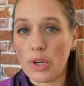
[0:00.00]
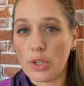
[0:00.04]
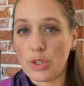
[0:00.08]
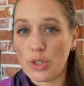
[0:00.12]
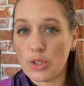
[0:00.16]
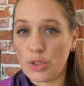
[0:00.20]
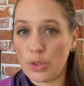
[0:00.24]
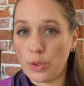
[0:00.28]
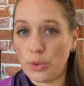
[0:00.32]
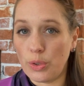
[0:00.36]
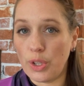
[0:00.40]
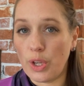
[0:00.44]
a
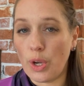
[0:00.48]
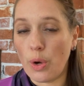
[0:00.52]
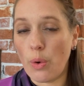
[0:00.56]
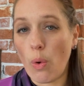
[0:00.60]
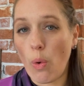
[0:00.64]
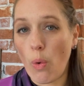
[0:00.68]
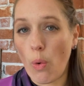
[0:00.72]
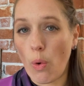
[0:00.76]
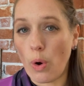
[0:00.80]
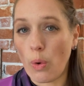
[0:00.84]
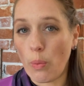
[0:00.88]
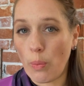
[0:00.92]
studio
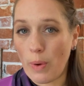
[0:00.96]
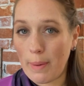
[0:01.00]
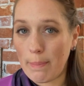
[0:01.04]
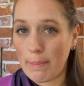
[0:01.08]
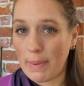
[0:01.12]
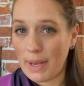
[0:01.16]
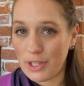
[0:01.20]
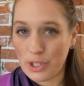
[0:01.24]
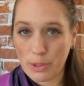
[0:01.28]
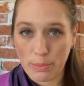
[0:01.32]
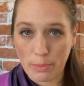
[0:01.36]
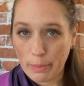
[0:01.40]
or one
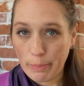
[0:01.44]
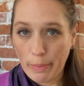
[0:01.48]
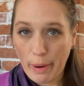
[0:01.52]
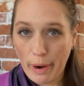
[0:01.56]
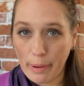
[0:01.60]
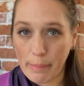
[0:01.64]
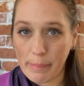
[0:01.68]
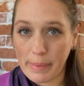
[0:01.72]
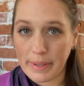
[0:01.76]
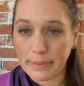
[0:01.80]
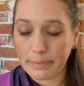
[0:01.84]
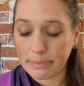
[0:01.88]
bedroom
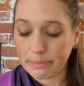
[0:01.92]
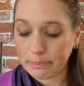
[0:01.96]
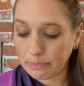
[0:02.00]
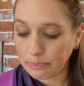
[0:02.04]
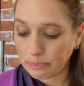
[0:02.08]
apartment.